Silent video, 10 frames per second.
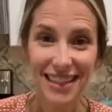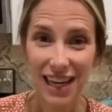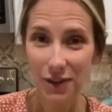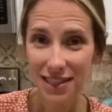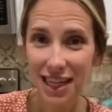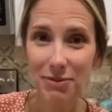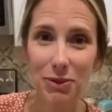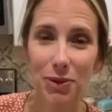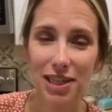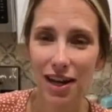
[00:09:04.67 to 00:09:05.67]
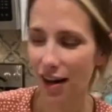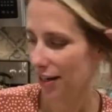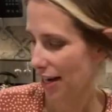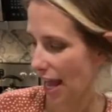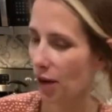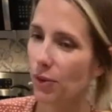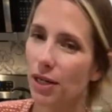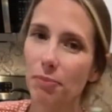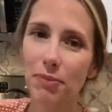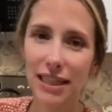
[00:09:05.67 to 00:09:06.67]
Now it's time to work on
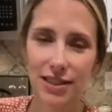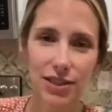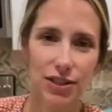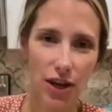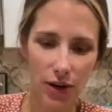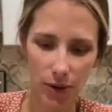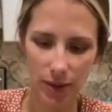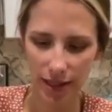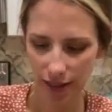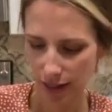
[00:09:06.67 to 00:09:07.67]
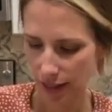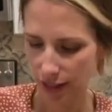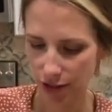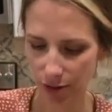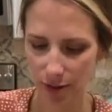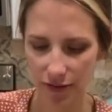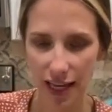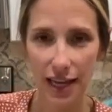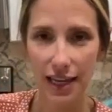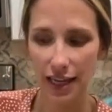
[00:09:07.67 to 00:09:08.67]
our pizza dough in terms of
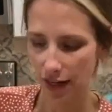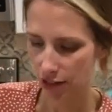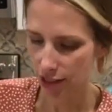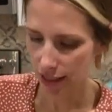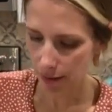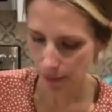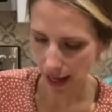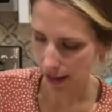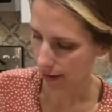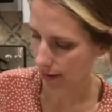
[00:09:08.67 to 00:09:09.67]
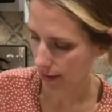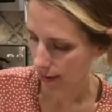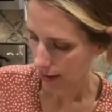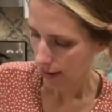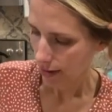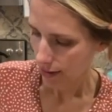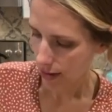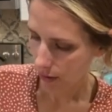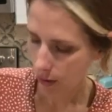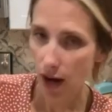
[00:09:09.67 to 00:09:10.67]
getting it in our sheet pan.
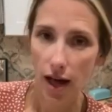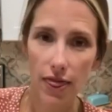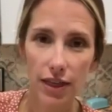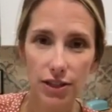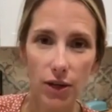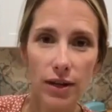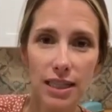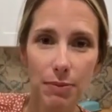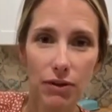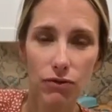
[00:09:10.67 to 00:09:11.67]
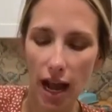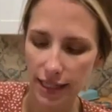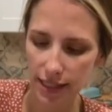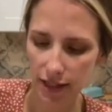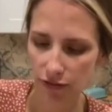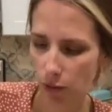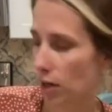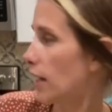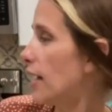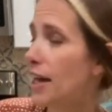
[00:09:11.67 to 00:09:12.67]
So the dough has been rising
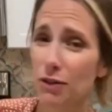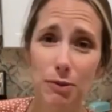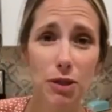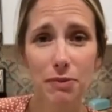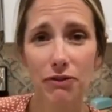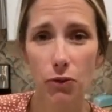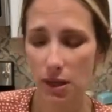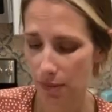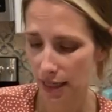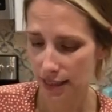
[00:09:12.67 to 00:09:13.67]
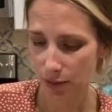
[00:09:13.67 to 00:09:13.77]
for, it's supposed to be 40 minutes.